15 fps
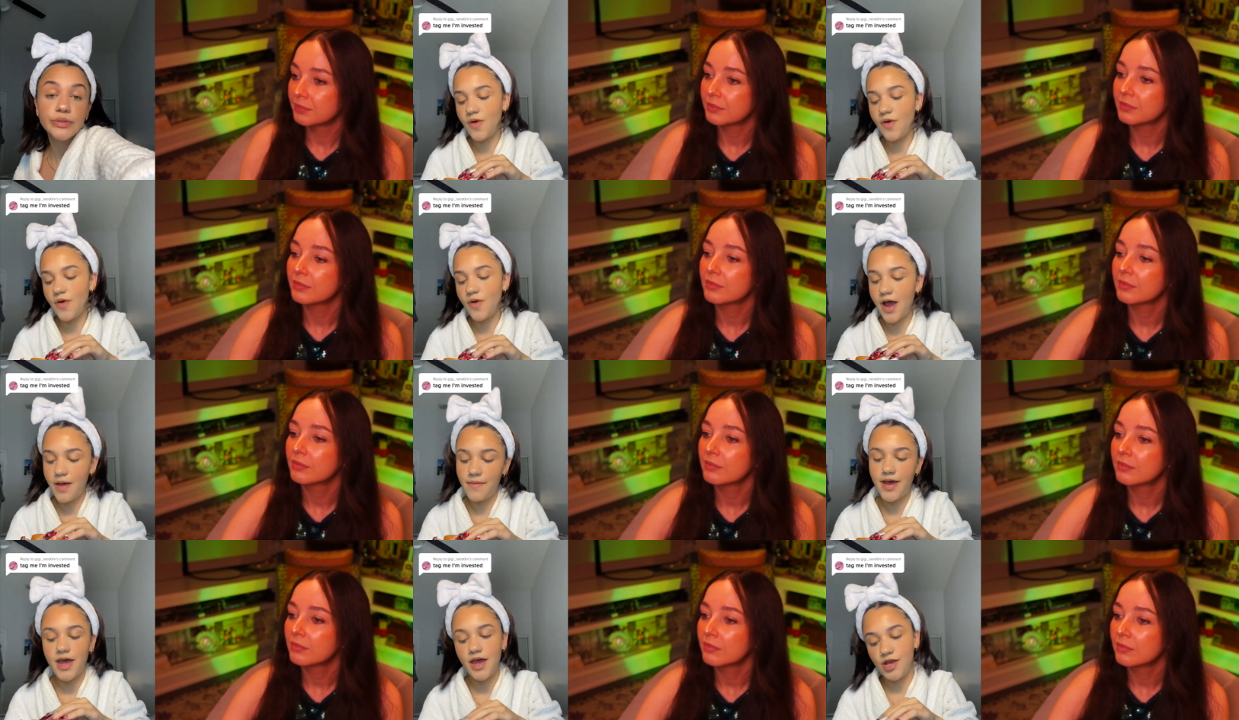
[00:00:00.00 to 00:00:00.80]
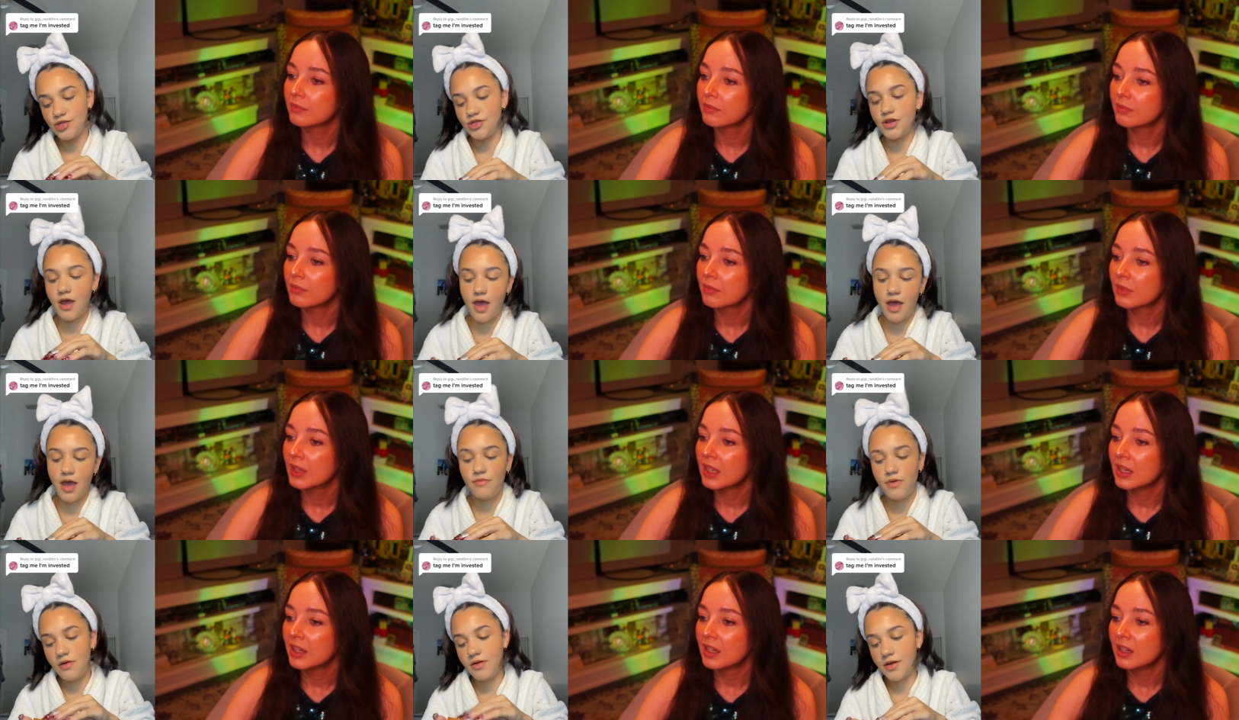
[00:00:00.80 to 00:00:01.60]
Speaker 1: Why my ex and I
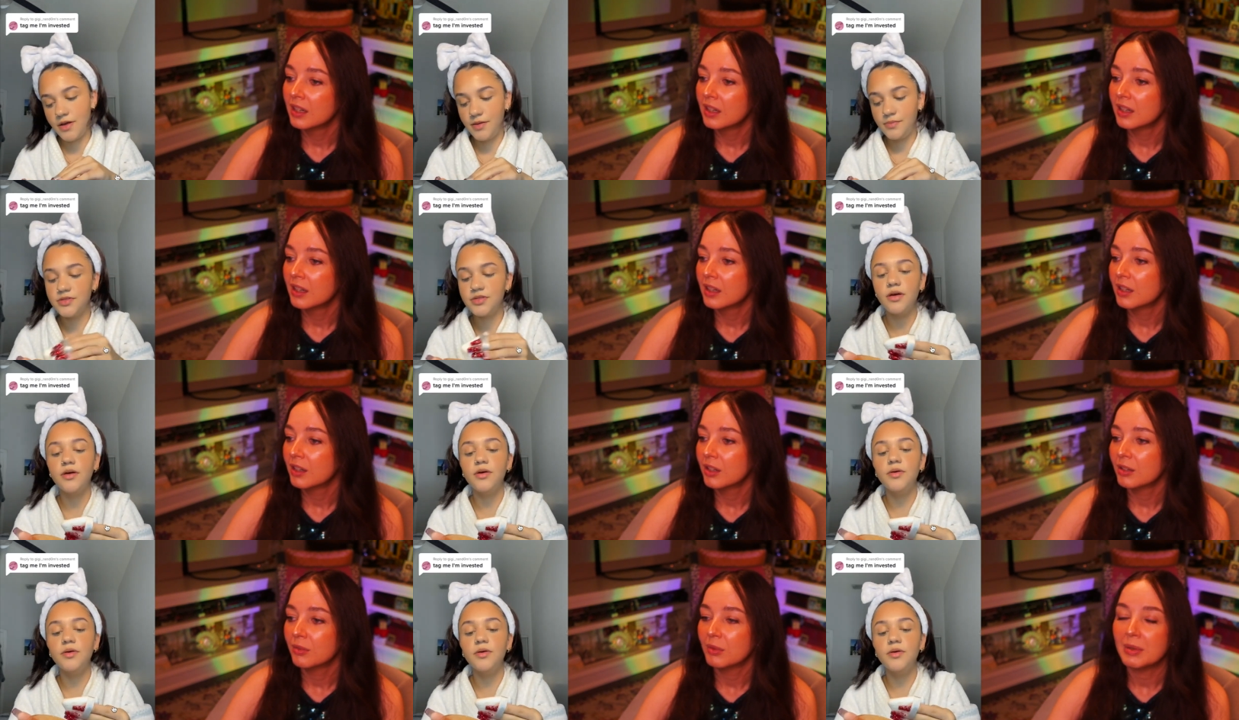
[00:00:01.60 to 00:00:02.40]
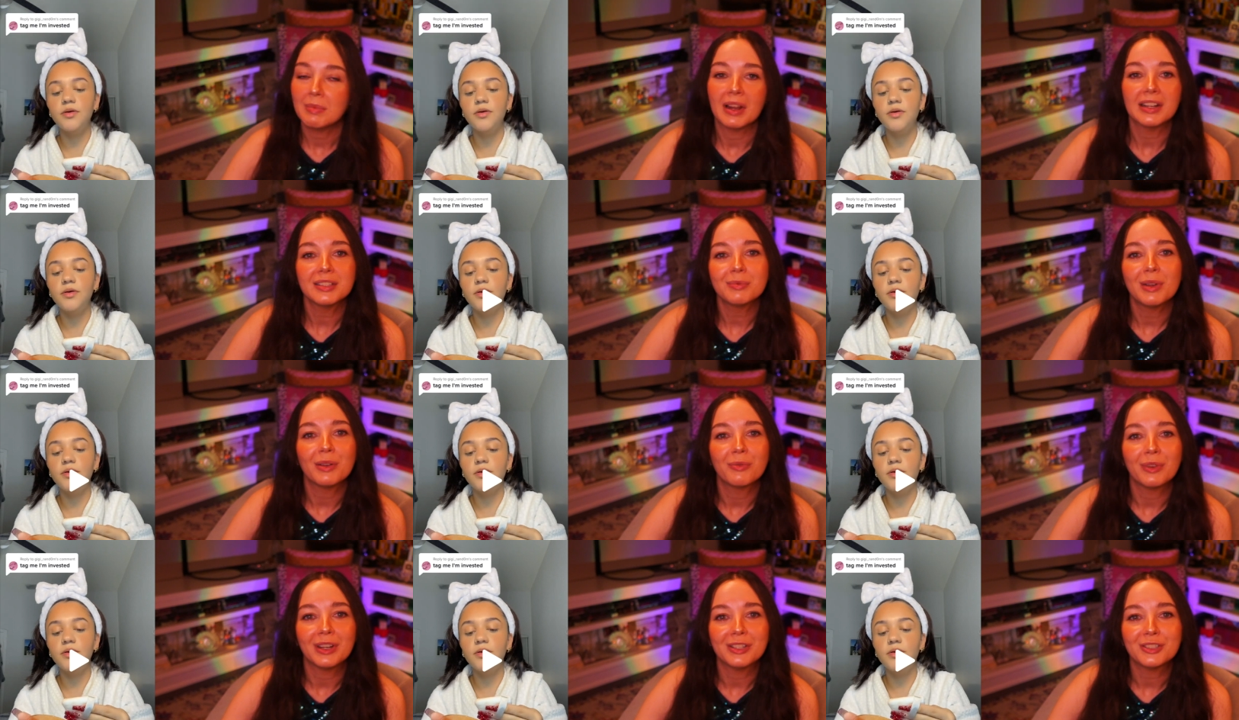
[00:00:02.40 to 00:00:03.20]
broke up.
Speaker 2: So basically- We might as
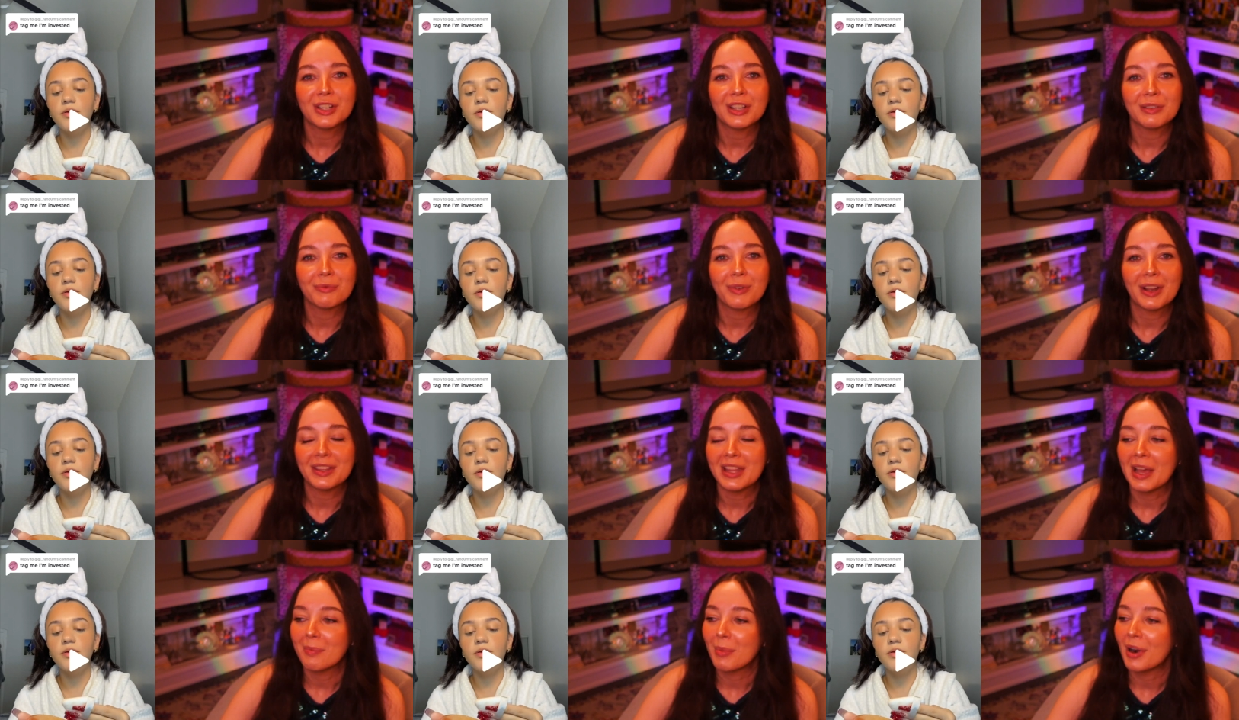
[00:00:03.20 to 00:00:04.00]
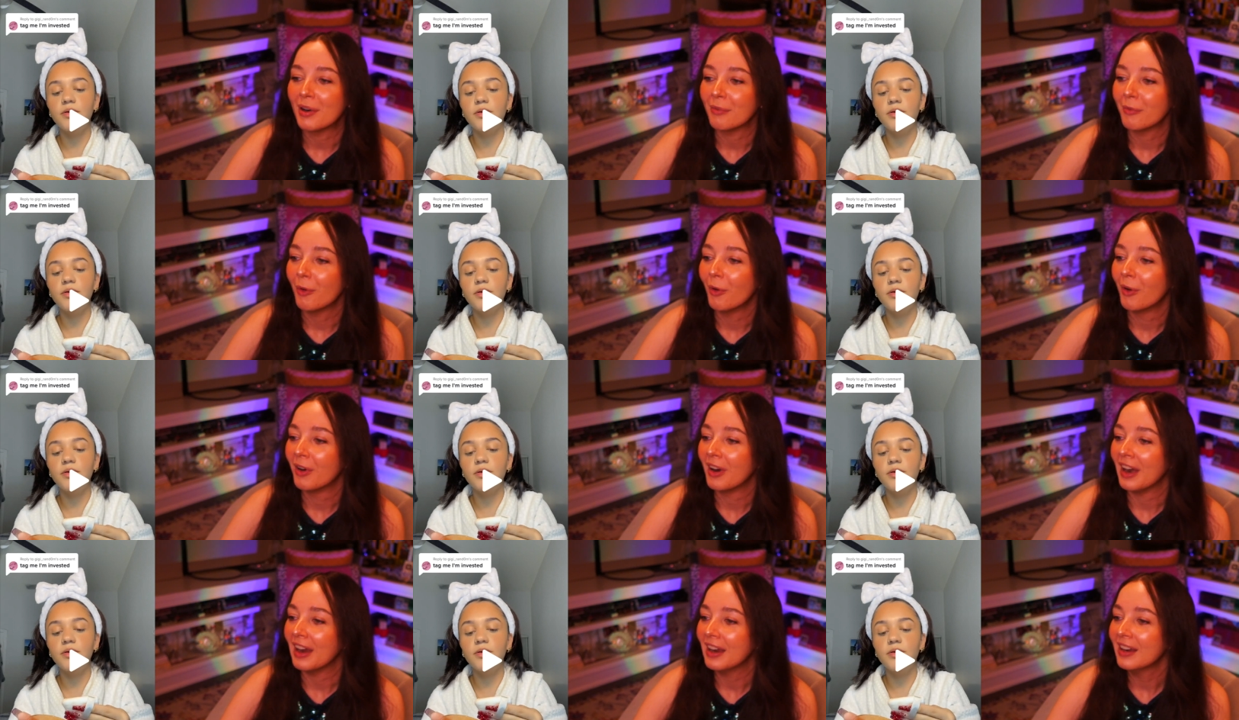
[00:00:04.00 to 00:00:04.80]
well finish it and find that part
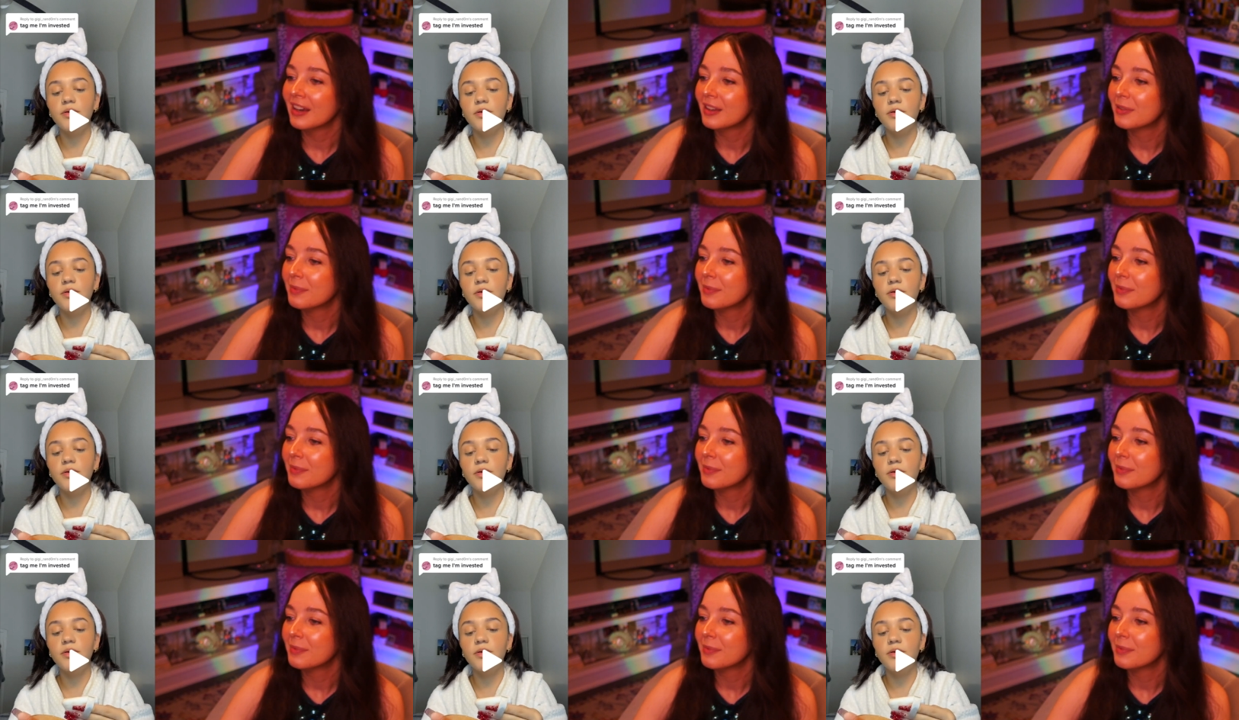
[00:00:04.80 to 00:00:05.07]
four, eh?